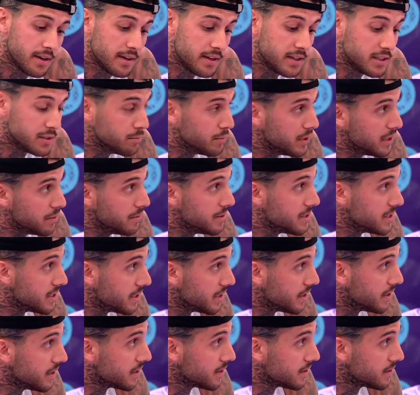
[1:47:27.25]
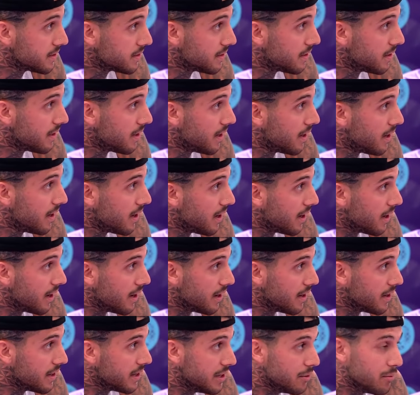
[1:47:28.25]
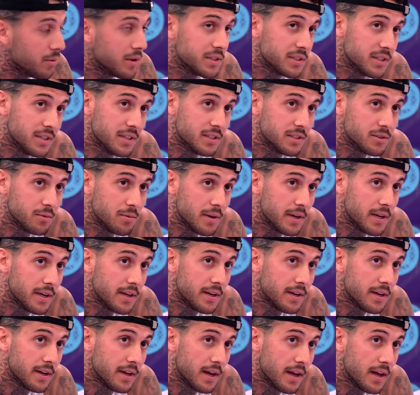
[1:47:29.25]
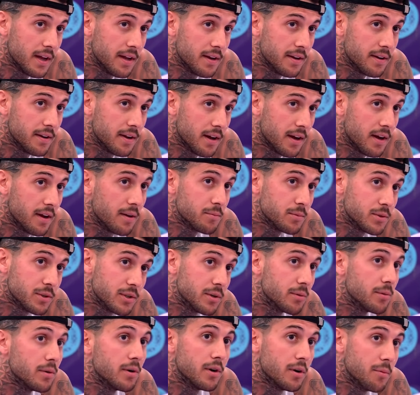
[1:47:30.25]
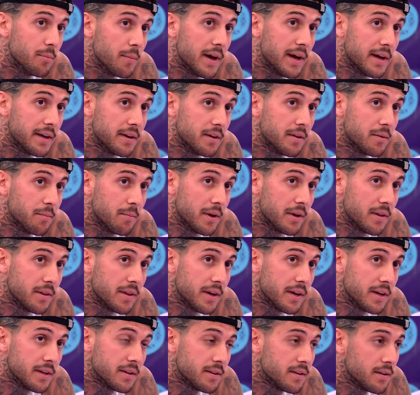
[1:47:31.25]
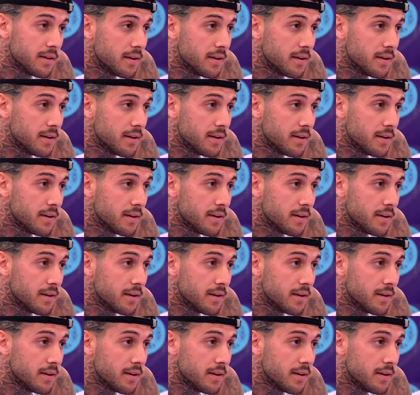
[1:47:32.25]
He's babysitting us. Mm-hmm. He wants it his way, and I'm sure we're all mad about that.